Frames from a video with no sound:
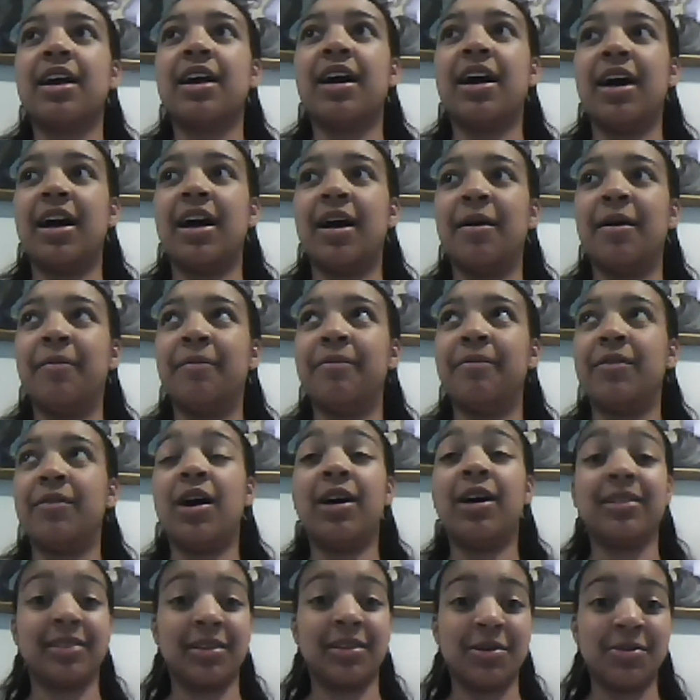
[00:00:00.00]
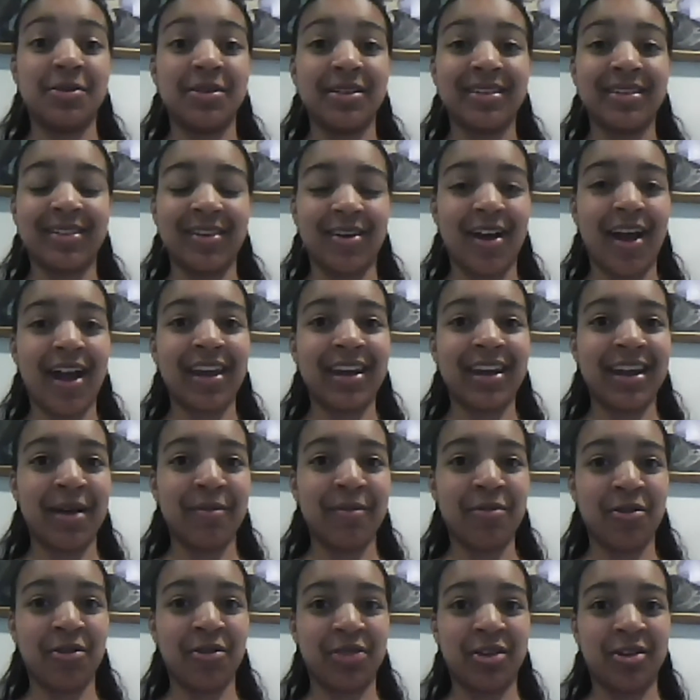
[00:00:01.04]
Um, also, sorry I didn't
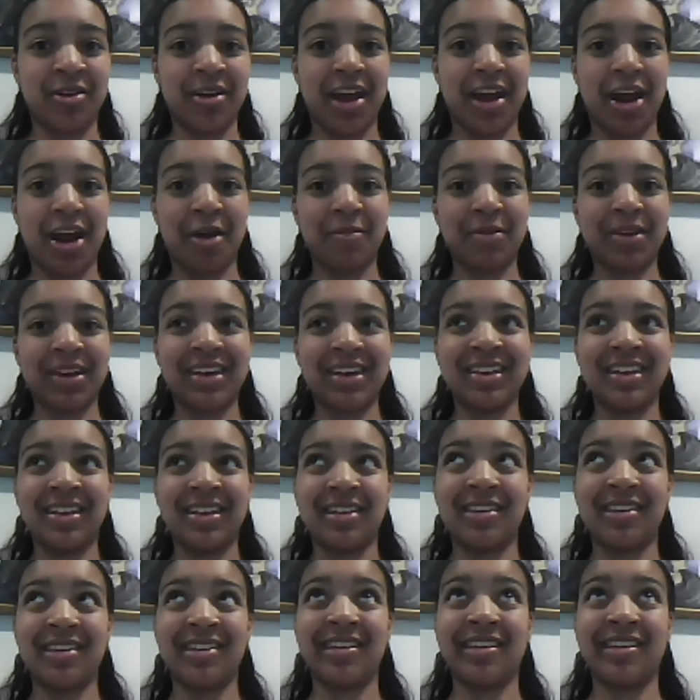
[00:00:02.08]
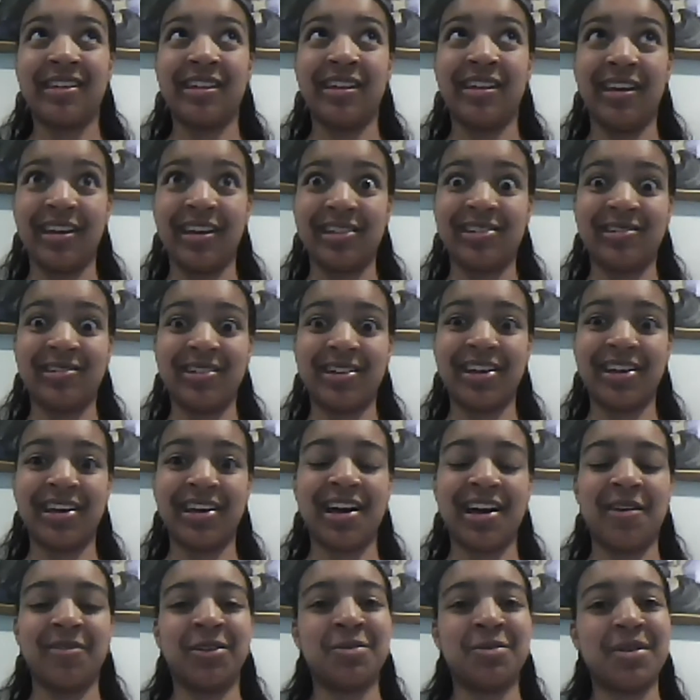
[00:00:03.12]
help you with your Arabic. Yesterday,
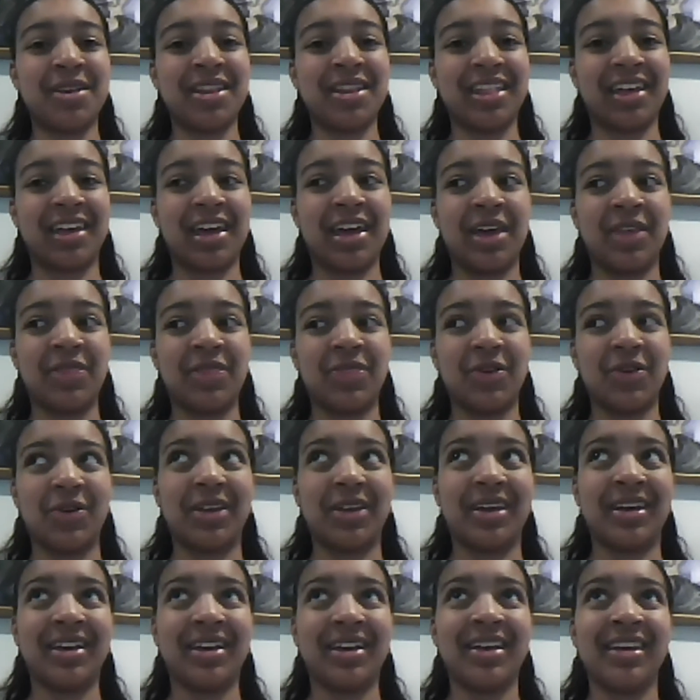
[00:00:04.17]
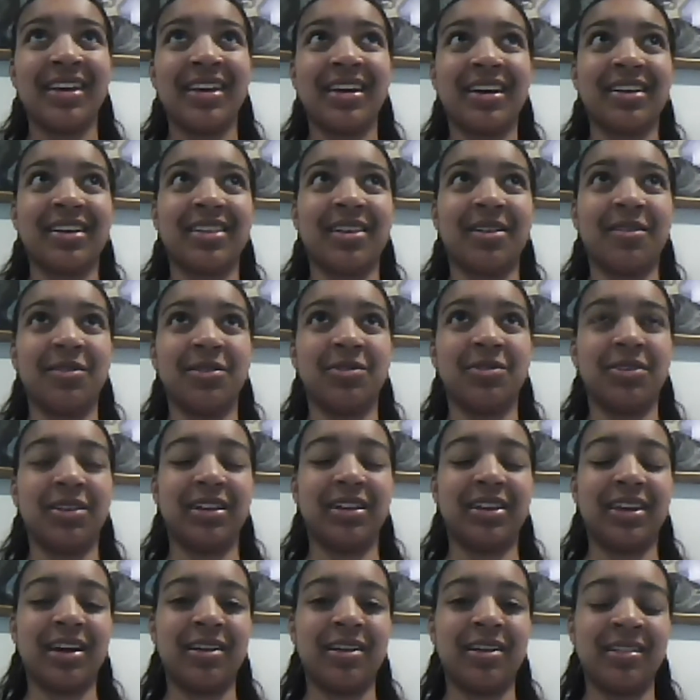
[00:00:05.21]
I went to bed at like 8.30 so I was really
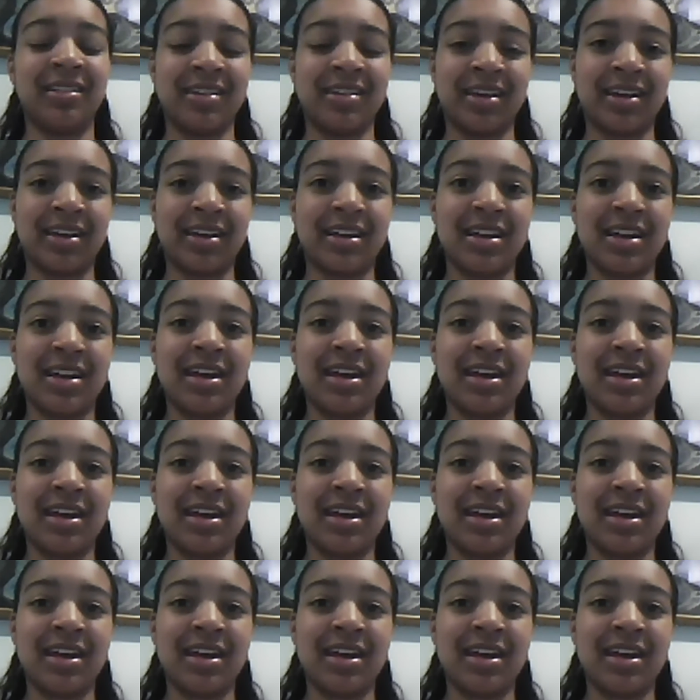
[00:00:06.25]
tired and sick.